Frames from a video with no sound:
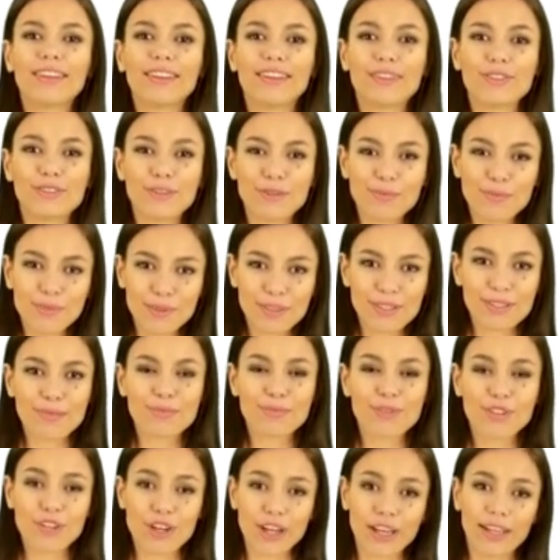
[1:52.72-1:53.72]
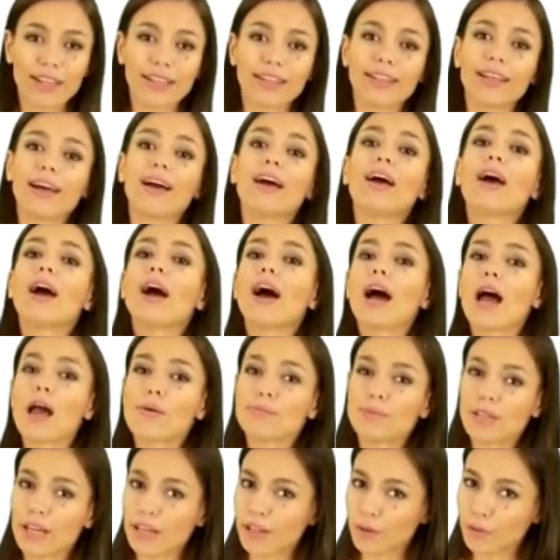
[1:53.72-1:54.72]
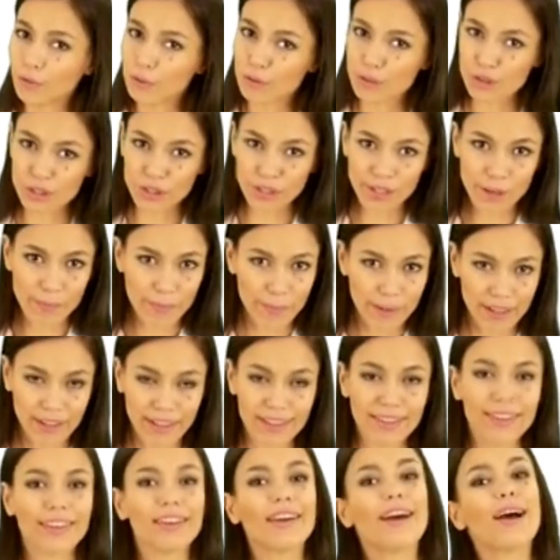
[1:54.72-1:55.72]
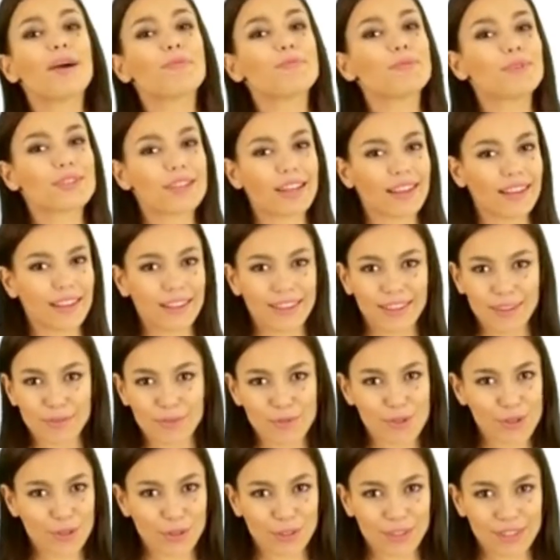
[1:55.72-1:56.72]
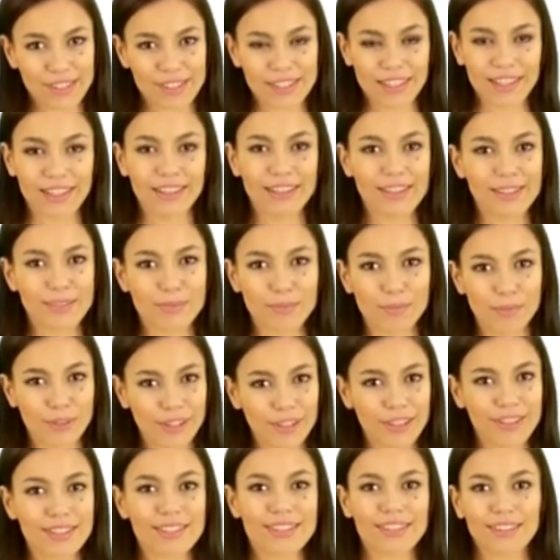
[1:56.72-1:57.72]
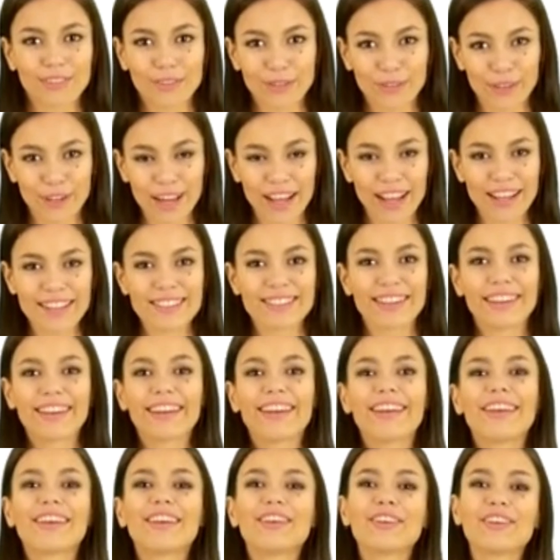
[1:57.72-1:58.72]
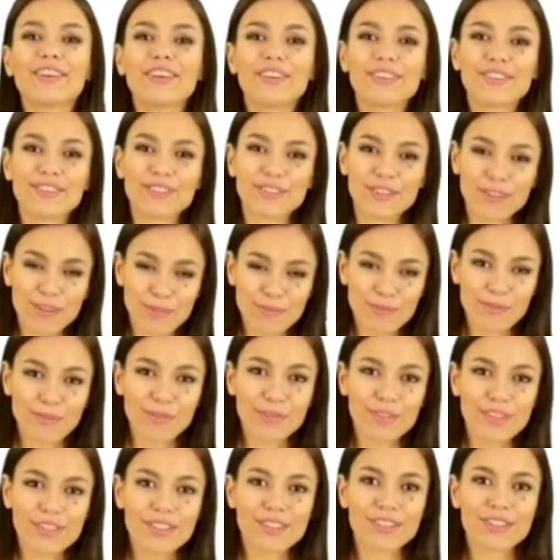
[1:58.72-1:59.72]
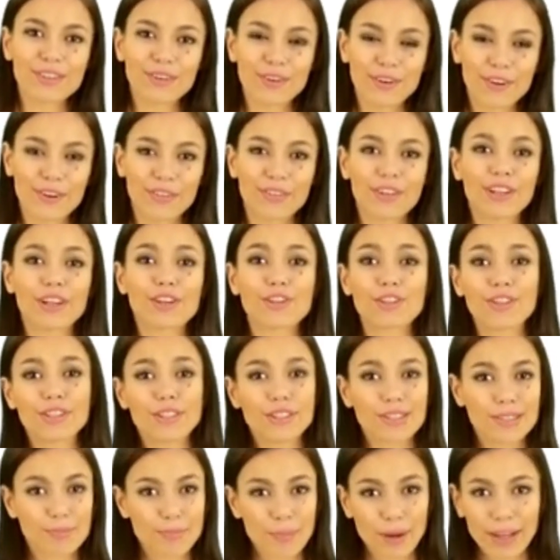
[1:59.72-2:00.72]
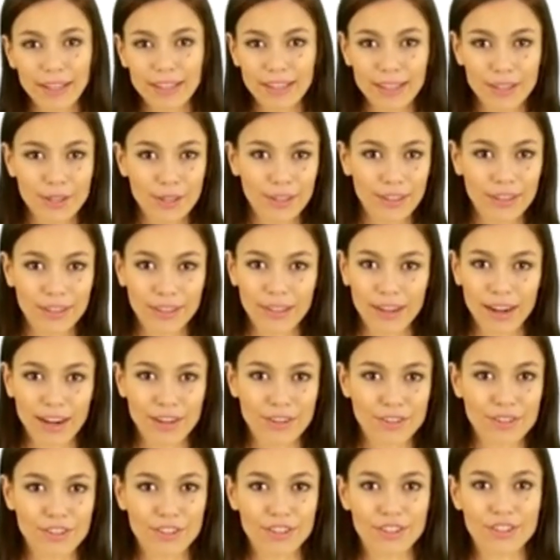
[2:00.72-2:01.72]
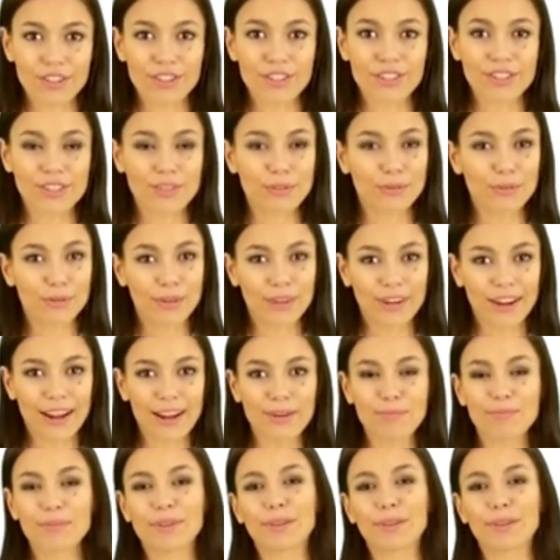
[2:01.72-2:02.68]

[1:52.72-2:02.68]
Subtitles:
Acetyl-L-Carnitine is injected into the muscle for a pain condition called fibromyalgia as well as nerve pain that typically affects the hands and feet, peripheral neuropathy.